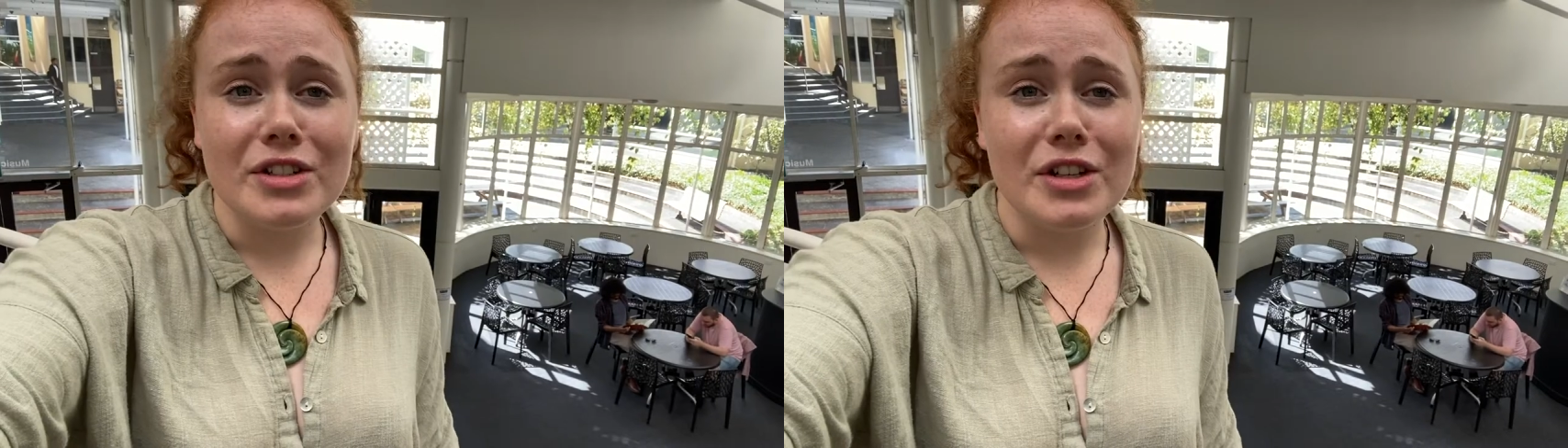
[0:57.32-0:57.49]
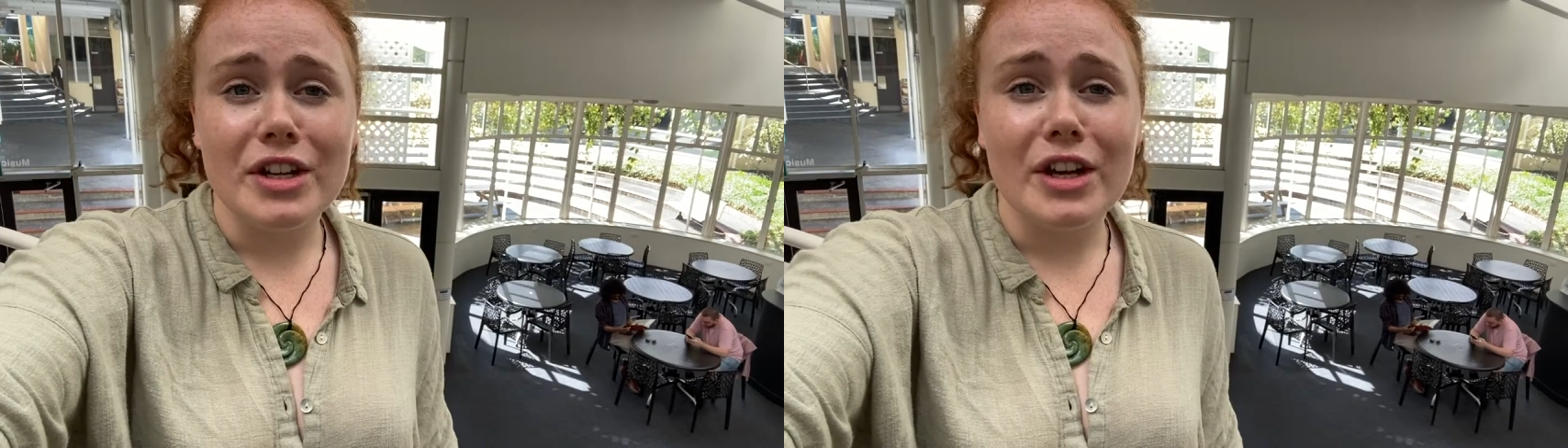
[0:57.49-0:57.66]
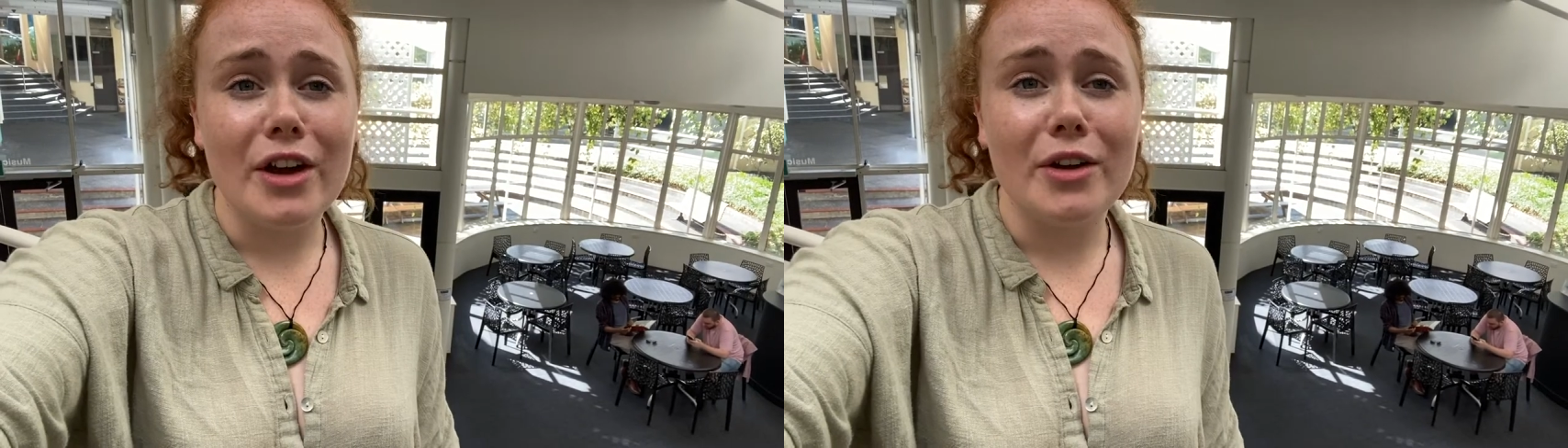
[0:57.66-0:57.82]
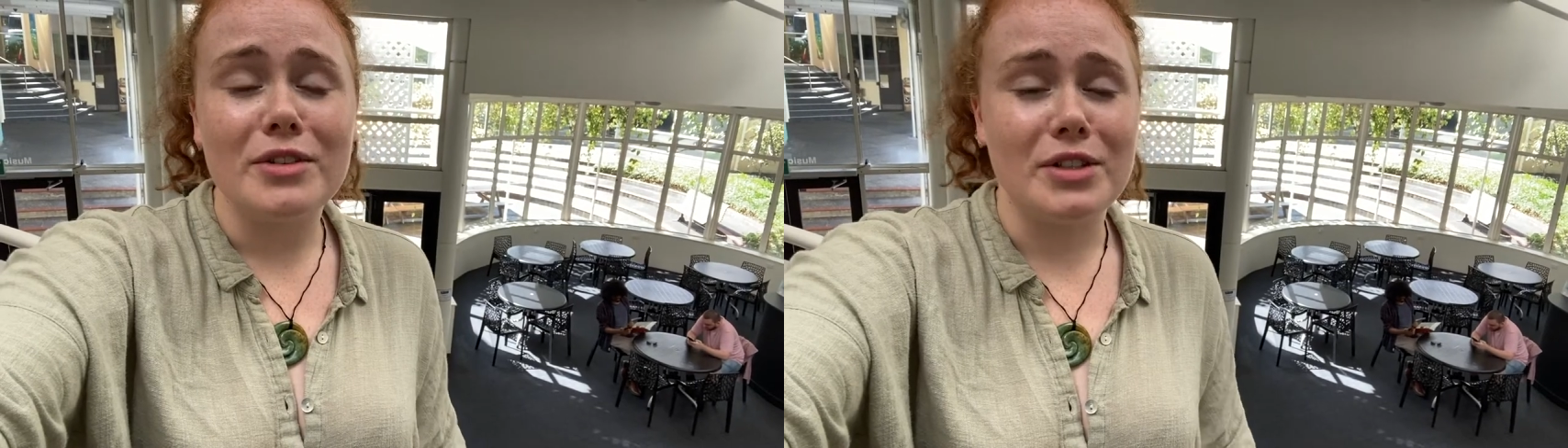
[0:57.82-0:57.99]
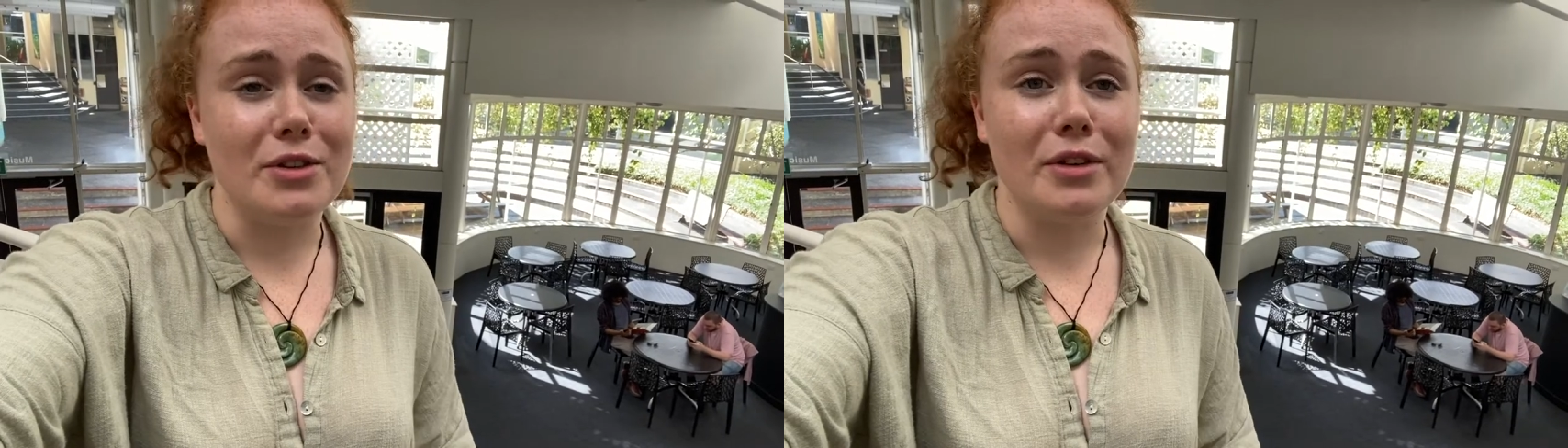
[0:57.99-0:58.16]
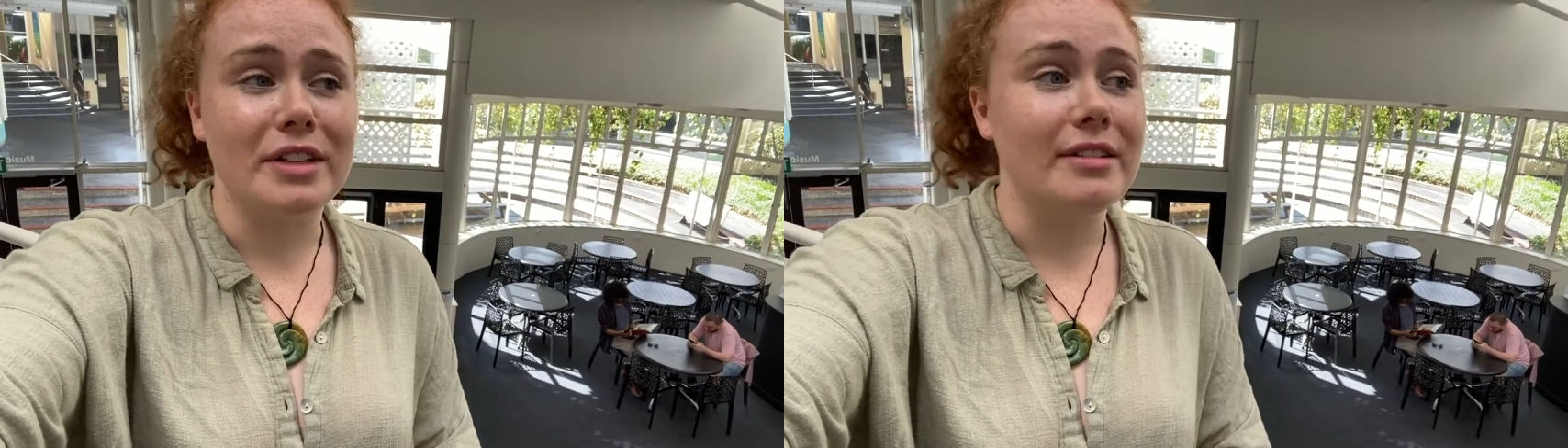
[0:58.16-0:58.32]

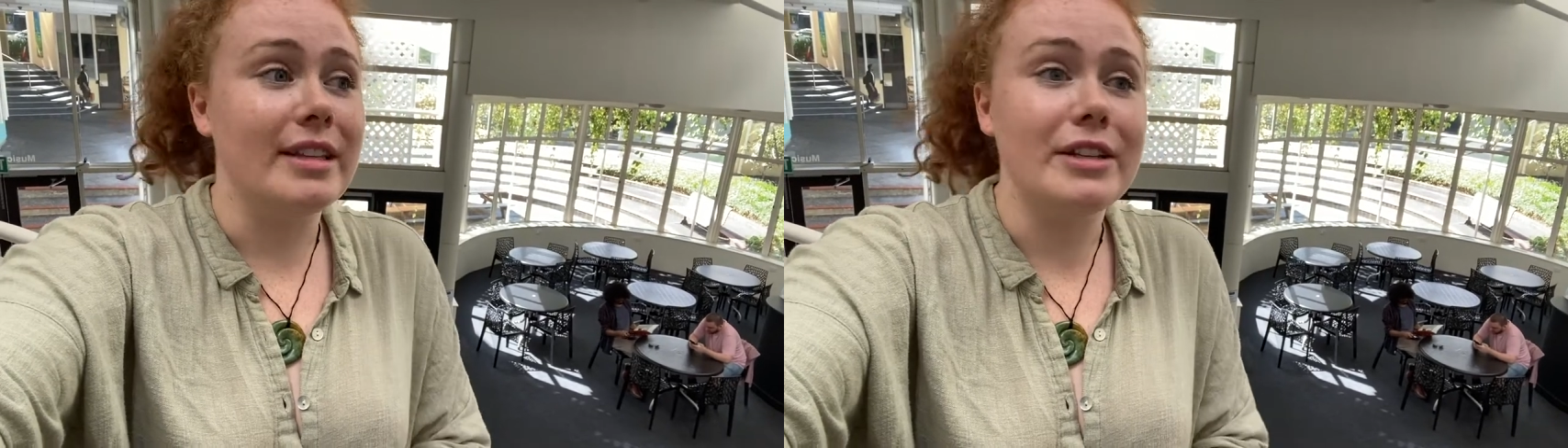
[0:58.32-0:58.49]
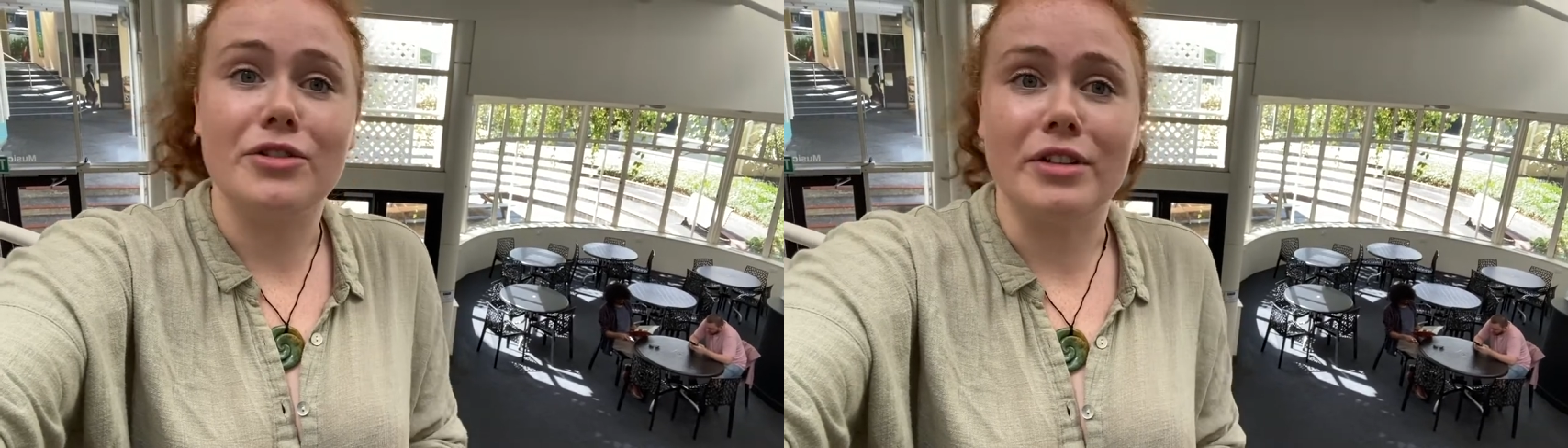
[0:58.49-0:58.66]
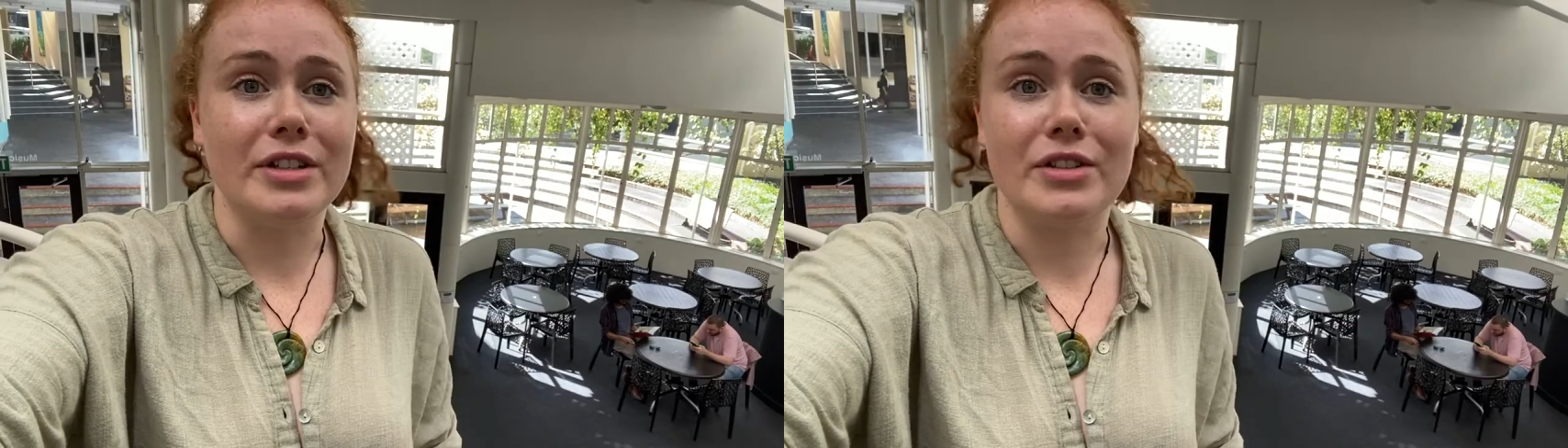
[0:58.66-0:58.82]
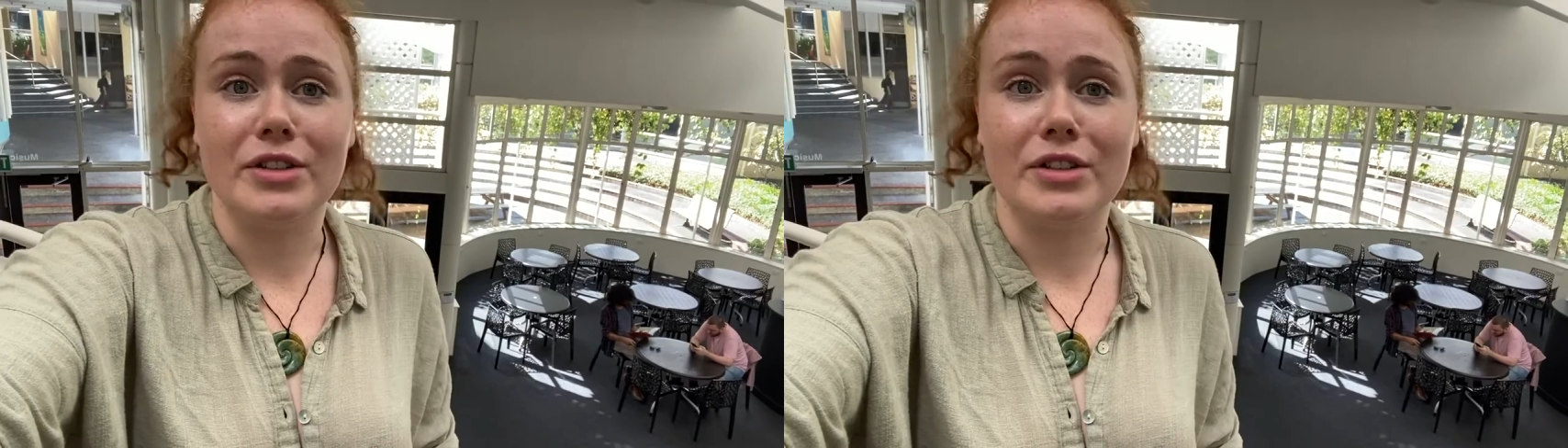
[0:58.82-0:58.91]
studios. You can literally